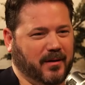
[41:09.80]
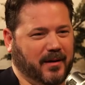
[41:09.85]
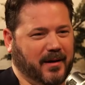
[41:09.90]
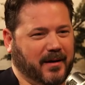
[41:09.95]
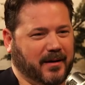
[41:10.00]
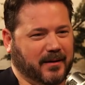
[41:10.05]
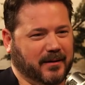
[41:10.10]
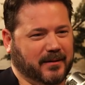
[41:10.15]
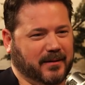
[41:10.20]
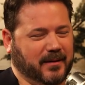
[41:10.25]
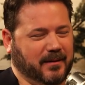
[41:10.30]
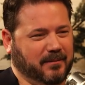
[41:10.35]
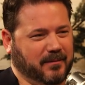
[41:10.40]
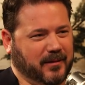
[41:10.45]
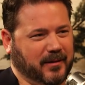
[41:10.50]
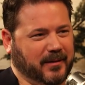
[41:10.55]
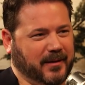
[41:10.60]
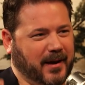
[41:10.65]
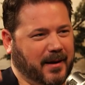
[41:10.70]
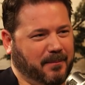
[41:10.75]
like, the
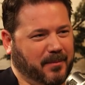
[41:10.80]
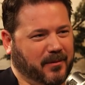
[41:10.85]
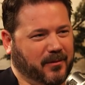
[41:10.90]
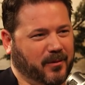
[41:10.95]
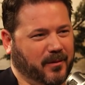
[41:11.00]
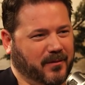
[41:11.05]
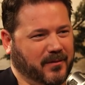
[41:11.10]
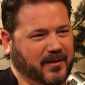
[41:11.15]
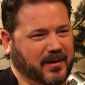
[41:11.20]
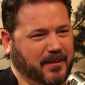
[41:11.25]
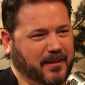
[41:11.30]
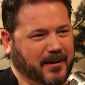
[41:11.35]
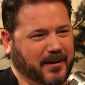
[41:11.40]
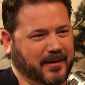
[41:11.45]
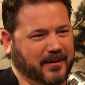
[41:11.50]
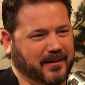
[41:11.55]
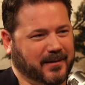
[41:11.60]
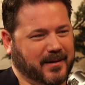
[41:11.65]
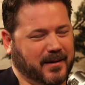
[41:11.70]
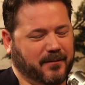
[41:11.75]
lamp is sort of dimming
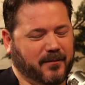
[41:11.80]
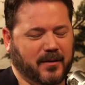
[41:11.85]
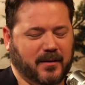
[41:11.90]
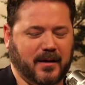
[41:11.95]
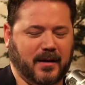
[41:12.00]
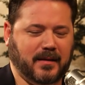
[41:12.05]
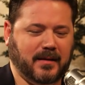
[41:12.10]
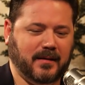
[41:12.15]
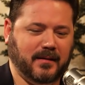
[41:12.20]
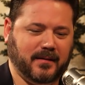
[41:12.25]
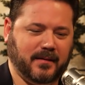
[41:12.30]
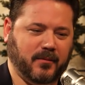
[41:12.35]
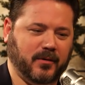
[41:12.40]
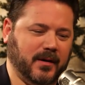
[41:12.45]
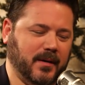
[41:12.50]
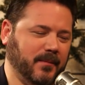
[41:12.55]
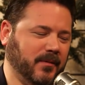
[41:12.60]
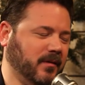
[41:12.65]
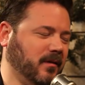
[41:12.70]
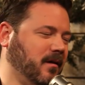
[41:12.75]
and stuff, and then someone
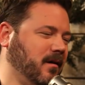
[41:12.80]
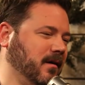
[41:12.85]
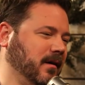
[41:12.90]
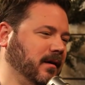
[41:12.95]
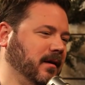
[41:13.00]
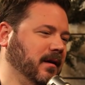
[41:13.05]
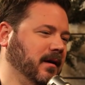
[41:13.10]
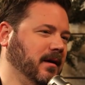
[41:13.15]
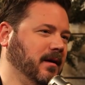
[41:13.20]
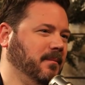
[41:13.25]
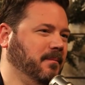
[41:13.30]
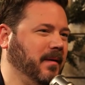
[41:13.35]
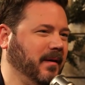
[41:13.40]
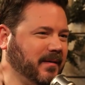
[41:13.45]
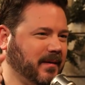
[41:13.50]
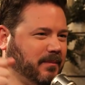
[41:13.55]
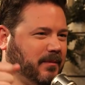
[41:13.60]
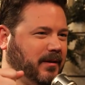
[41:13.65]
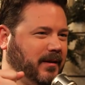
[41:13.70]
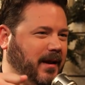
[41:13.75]
comes along and
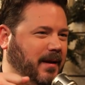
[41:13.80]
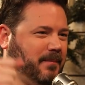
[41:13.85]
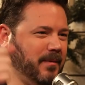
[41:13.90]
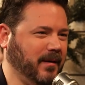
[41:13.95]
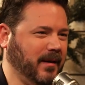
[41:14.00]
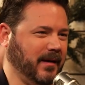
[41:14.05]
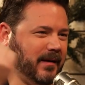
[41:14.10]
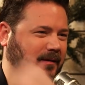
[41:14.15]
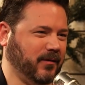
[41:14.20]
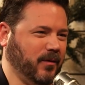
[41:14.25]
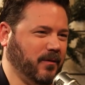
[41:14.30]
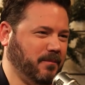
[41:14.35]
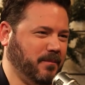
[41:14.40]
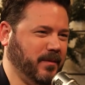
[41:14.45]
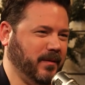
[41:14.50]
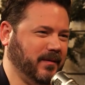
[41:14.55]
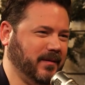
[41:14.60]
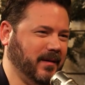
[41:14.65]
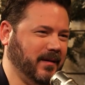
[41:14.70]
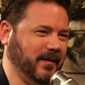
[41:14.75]
picks up the lamp and, like, sort of
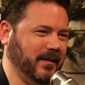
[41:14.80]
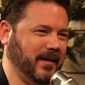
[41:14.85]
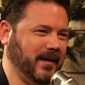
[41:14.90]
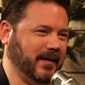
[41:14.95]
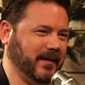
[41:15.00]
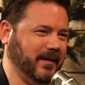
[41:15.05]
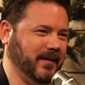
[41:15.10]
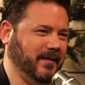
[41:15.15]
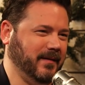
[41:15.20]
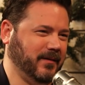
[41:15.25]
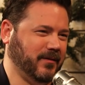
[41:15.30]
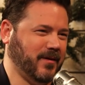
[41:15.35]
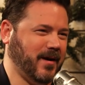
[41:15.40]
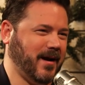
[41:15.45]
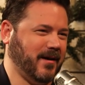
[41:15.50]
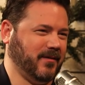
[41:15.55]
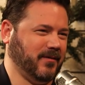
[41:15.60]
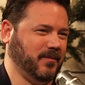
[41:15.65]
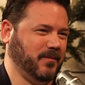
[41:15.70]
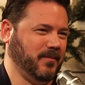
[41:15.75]
puts it in like a
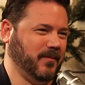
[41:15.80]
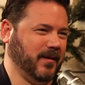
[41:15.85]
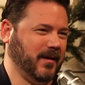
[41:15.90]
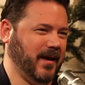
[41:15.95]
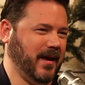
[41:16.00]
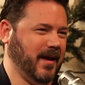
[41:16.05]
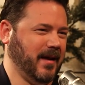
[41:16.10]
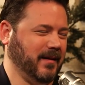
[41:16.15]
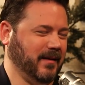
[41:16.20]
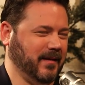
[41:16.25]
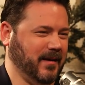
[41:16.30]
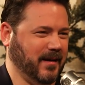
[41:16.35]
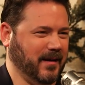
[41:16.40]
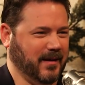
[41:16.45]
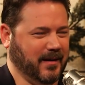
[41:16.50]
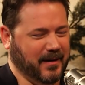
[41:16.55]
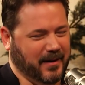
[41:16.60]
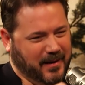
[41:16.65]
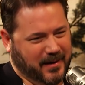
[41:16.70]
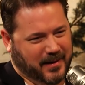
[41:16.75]
trash can thing
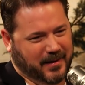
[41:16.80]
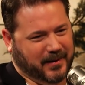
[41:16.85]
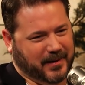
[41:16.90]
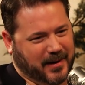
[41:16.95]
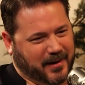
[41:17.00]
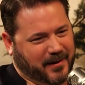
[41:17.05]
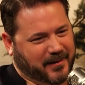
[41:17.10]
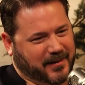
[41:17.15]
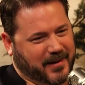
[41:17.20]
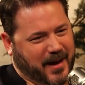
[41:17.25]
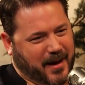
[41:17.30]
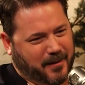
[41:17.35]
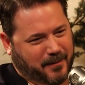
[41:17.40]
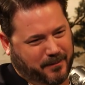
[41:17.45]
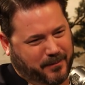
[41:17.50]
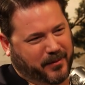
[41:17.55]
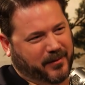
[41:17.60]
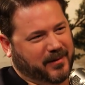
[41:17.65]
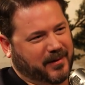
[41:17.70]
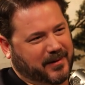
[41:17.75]
and carries it out
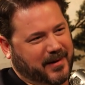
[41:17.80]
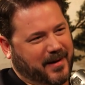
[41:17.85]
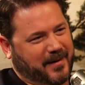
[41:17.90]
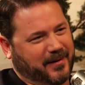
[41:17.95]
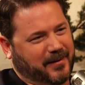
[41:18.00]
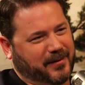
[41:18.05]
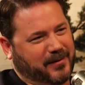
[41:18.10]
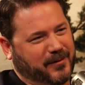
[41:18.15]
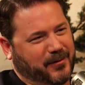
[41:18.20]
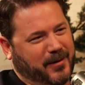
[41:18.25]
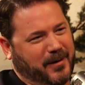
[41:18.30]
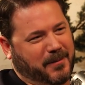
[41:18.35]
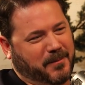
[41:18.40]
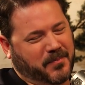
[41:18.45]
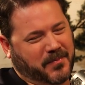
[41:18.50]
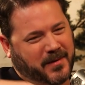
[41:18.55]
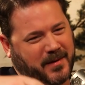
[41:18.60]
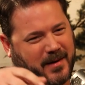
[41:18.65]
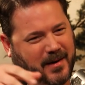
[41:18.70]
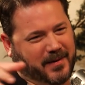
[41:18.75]
and puts it down on the street,
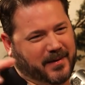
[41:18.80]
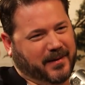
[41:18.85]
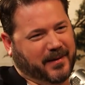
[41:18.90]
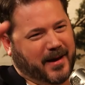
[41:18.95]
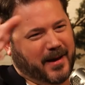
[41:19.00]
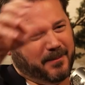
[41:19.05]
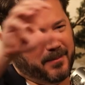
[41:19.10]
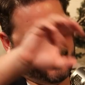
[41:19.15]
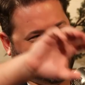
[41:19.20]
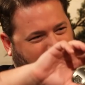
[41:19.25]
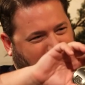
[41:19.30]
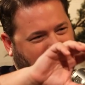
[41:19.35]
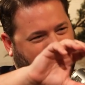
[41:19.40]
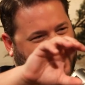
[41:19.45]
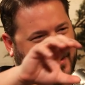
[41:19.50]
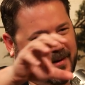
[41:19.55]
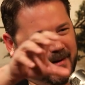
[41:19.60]
and the lamp is sort of